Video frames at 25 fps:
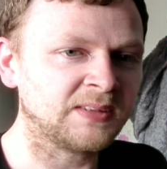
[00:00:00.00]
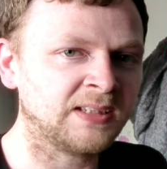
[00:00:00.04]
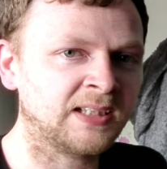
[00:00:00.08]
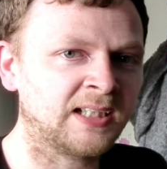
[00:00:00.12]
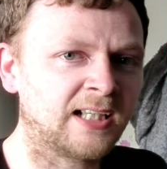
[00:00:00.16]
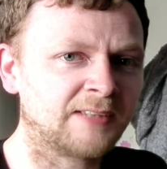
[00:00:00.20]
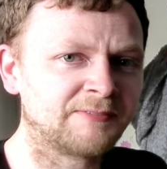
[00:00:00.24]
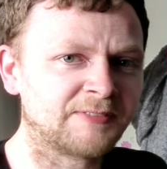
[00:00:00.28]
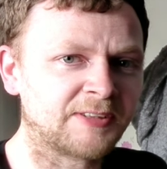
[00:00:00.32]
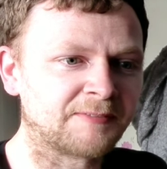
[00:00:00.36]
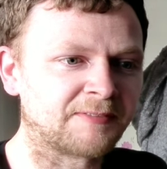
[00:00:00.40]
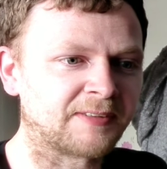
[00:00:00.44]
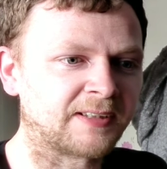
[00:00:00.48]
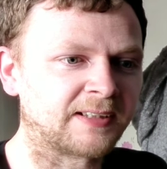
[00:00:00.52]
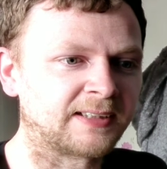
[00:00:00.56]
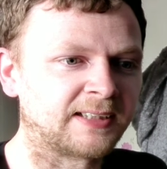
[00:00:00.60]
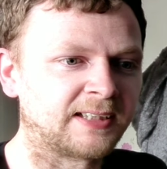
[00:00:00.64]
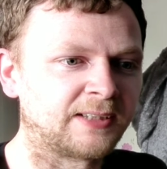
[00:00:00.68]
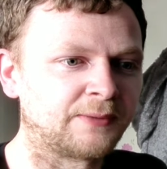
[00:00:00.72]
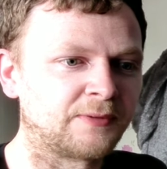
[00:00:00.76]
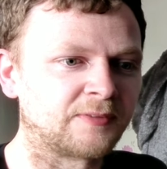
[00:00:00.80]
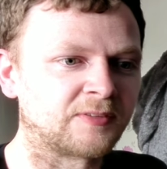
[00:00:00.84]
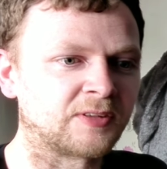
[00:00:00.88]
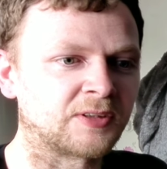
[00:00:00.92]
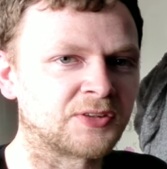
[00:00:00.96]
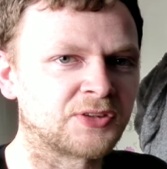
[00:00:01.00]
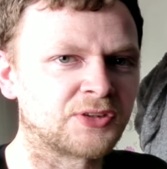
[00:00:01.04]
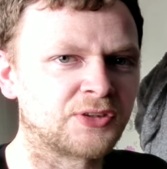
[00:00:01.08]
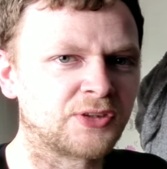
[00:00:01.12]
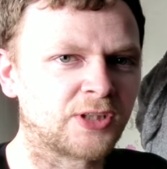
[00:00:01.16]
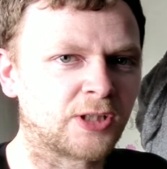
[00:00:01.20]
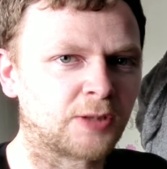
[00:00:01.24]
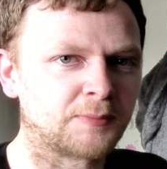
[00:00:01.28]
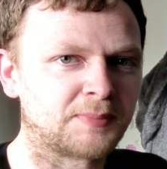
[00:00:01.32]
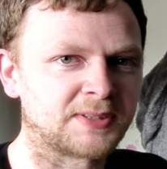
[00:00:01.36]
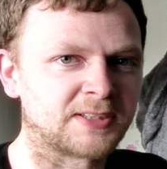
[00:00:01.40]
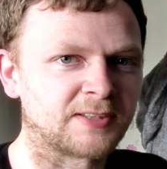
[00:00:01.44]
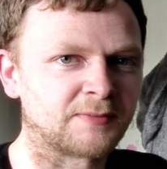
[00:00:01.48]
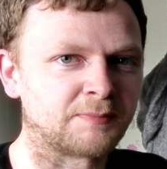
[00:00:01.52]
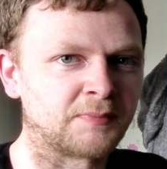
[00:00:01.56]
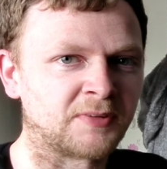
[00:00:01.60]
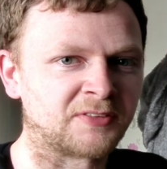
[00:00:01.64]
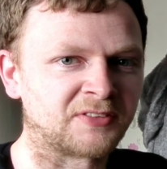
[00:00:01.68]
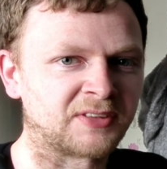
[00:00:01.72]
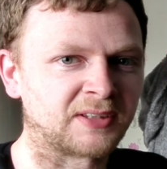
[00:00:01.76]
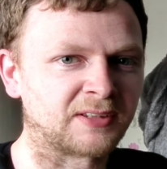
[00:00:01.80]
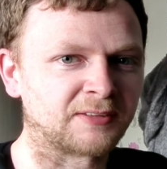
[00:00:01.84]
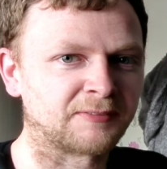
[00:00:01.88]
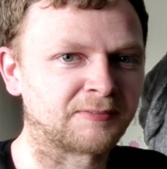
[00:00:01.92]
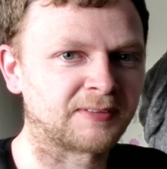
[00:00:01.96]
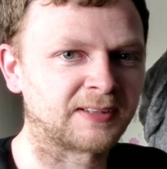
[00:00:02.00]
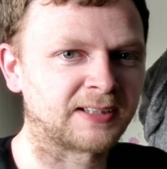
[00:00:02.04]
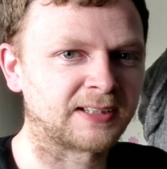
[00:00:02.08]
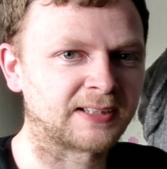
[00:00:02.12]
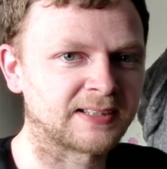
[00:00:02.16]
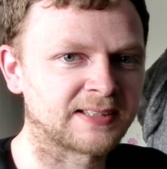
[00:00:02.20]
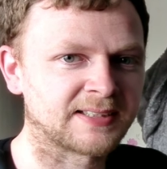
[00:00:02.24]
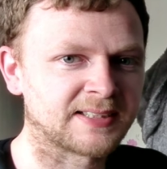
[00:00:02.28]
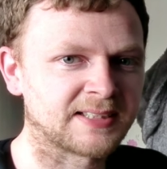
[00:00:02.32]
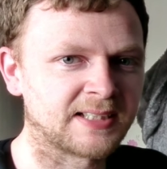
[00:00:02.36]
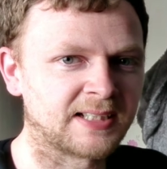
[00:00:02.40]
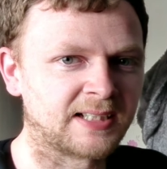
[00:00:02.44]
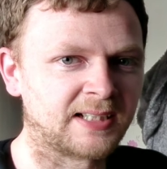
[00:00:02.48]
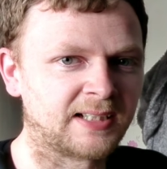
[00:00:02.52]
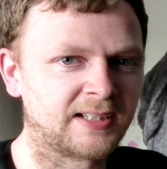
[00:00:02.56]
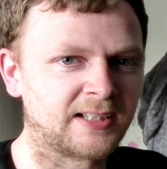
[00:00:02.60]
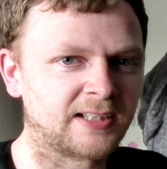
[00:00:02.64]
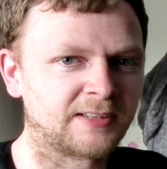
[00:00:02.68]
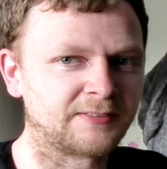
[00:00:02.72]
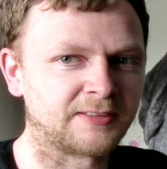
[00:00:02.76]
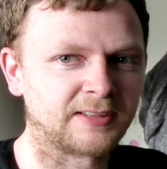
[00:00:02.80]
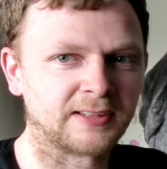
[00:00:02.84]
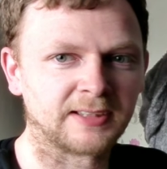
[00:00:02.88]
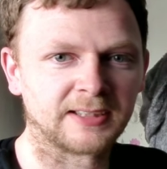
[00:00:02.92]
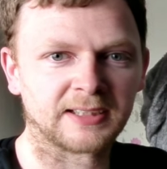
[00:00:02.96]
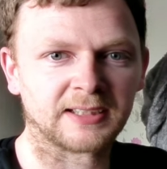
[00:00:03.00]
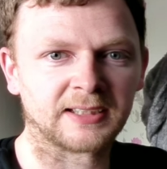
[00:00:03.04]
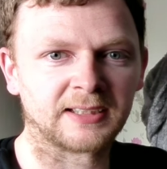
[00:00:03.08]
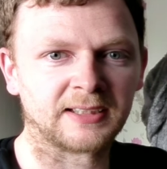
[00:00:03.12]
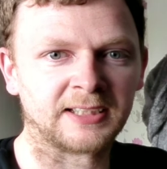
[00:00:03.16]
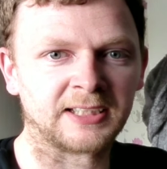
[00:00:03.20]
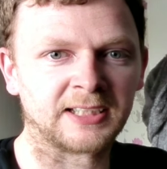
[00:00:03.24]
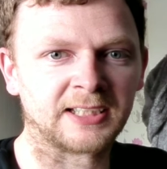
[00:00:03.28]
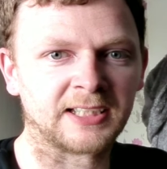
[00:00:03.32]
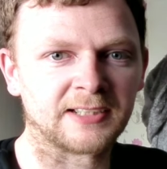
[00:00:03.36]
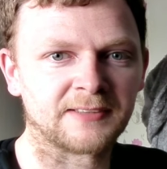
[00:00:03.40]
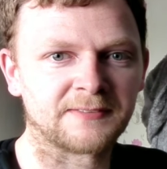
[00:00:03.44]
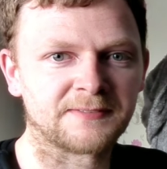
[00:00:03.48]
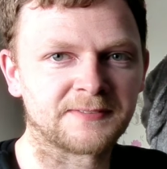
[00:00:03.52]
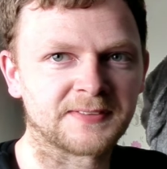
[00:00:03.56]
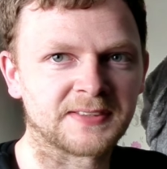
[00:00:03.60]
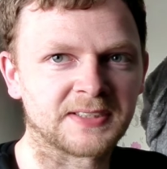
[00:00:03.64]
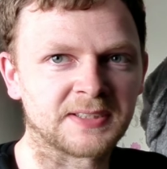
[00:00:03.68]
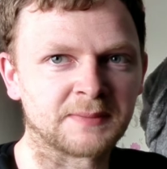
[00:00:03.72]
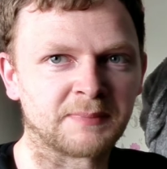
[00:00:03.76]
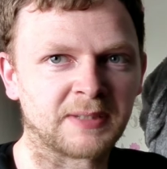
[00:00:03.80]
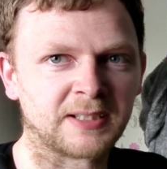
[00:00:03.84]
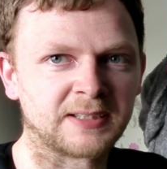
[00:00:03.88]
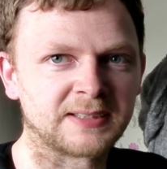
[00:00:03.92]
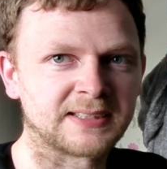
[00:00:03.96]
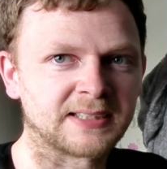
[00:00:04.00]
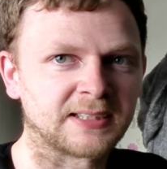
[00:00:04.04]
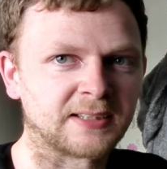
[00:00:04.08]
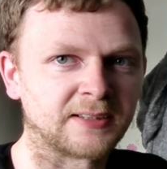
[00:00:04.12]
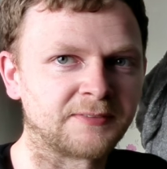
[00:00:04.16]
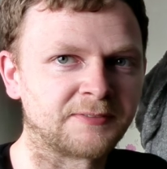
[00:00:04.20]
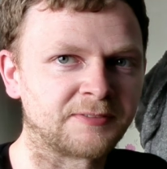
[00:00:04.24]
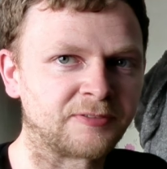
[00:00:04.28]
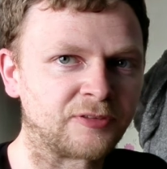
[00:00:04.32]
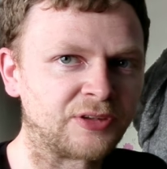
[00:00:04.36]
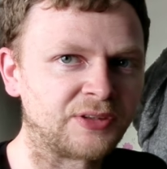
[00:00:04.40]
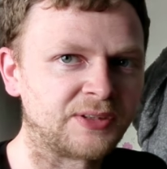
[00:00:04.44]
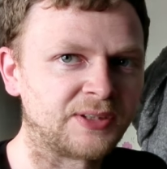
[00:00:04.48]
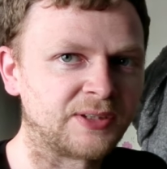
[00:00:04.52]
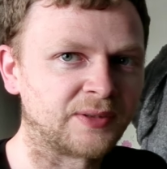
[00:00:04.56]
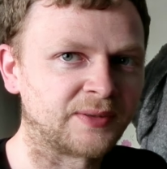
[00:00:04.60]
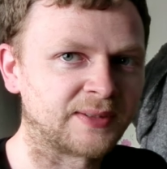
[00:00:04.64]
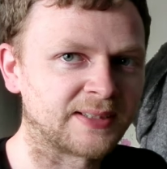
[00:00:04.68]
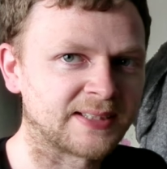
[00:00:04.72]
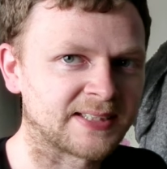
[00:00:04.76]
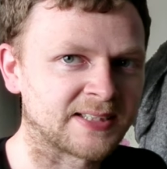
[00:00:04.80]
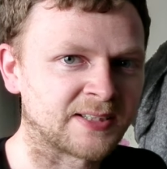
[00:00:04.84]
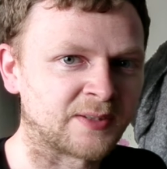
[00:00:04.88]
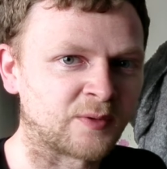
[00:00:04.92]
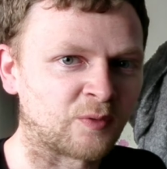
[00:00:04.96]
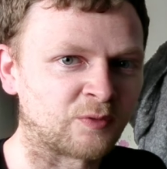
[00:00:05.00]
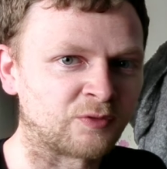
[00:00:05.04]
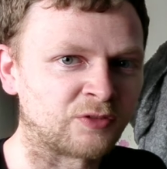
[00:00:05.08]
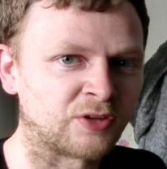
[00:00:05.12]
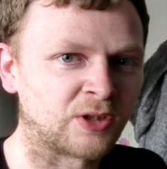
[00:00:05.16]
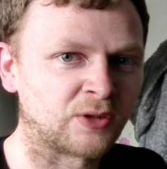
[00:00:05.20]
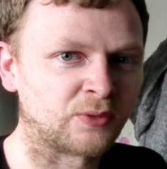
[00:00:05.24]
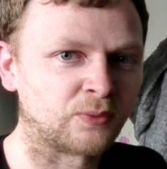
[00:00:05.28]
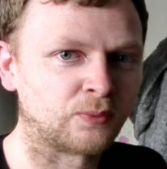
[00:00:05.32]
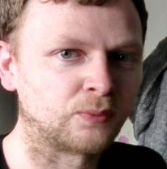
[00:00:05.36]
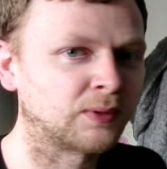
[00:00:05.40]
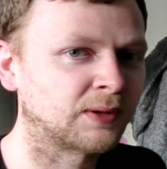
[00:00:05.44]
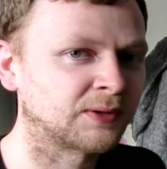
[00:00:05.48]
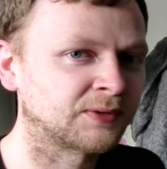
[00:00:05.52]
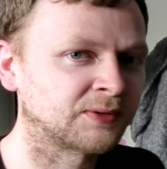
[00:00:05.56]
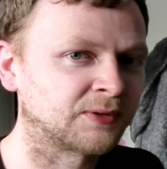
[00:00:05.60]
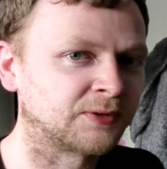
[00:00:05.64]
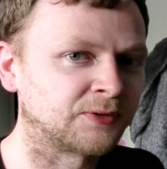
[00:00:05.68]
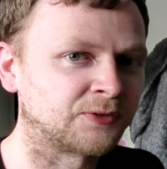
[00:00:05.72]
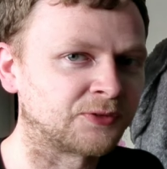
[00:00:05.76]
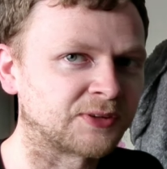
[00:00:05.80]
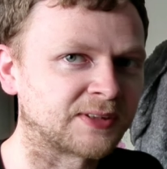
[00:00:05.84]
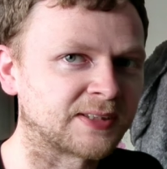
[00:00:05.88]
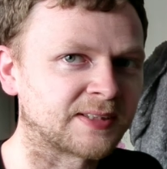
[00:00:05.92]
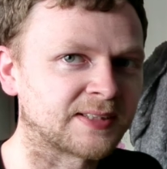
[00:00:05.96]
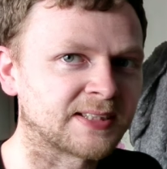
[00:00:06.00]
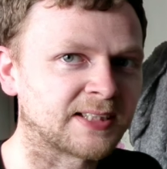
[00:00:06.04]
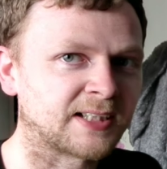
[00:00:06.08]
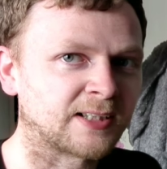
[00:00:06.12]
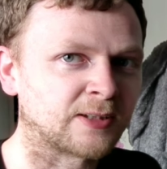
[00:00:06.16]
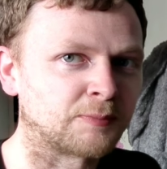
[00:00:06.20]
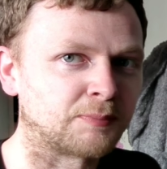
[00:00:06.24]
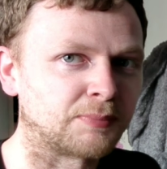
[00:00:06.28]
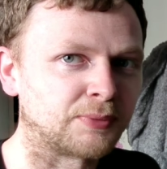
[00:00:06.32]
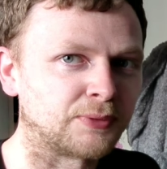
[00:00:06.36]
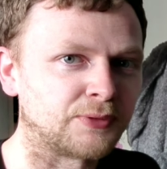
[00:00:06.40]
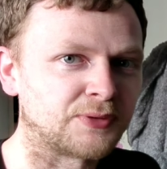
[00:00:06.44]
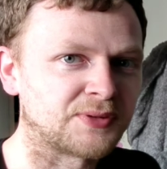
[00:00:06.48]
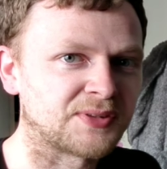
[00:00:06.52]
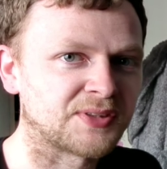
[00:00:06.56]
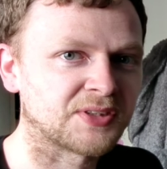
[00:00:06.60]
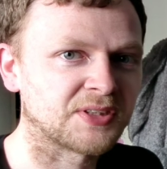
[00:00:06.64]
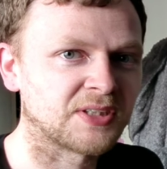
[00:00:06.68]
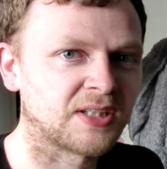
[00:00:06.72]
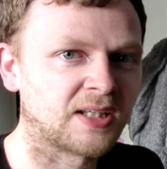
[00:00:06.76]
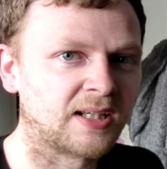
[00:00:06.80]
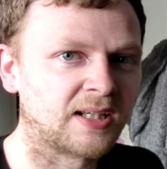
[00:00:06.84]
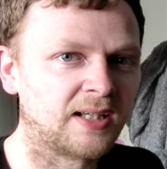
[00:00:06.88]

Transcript: And then finally, we've got 2 copies of Morale Flags, a relic. It gives basically 3 units in a row 100 attack boost.